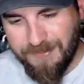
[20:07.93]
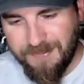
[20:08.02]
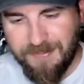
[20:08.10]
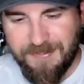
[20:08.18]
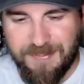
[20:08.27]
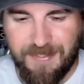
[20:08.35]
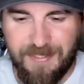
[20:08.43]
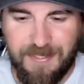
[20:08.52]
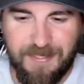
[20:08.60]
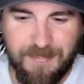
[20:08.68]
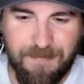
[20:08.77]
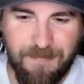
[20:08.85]
is
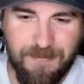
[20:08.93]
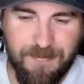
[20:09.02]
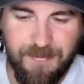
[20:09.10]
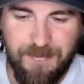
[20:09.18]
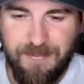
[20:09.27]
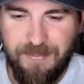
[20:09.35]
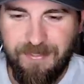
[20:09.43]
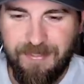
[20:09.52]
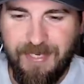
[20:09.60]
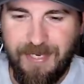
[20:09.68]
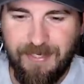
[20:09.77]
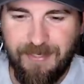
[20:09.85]

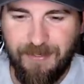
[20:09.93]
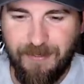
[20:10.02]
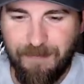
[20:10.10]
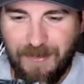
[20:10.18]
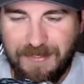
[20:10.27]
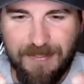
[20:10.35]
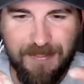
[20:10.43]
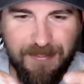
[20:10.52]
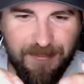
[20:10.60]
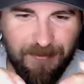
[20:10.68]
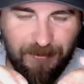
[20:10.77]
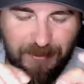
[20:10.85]
daggum. That's
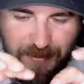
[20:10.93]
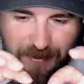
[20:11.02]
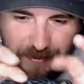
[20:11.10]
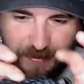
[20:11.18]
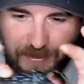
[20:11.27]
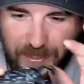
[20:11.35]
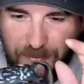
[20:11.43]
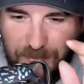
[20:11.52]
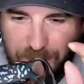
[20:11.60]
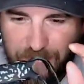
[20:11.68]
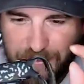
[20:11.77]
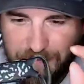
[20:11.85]
look how
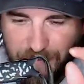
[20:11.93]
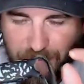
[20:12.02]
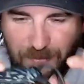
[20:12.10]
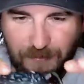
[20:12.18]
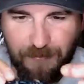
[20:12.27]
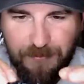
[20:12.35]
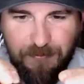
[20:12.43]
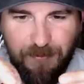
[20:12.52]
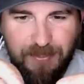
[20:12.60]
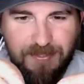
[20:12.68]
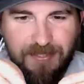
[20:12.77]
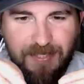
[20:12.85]
good this frog looks,
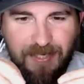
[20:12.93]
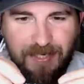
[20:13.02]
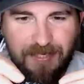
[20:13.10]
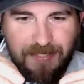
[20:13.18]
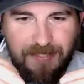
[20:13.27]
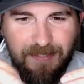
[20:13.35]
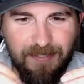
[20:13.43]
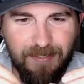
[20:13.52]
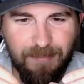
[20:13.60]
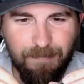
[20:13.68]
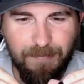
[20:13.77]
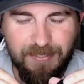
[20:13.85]
right? It's like a
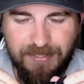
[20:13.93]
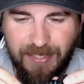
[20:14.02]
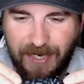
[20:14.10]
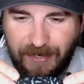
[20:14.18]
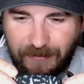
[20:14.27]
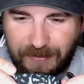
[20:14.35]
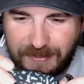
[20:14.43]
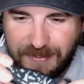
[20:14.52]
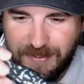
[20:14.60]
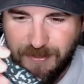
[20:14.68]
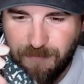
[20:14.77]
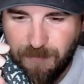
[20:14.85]
metallic
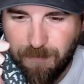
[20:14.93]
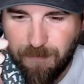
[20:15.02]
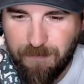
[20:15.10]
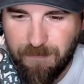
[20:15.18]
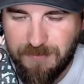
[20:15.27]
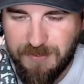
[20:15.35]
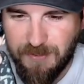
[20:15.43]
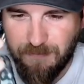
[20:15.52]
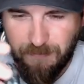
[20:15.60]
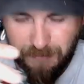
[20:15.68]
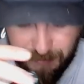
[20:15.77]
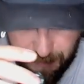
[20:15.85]

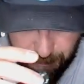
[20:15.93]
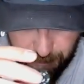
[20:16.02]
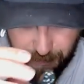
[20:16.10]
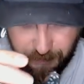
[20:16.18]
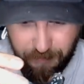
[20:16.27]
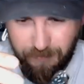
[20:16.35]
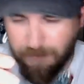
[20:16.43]
silverish blue.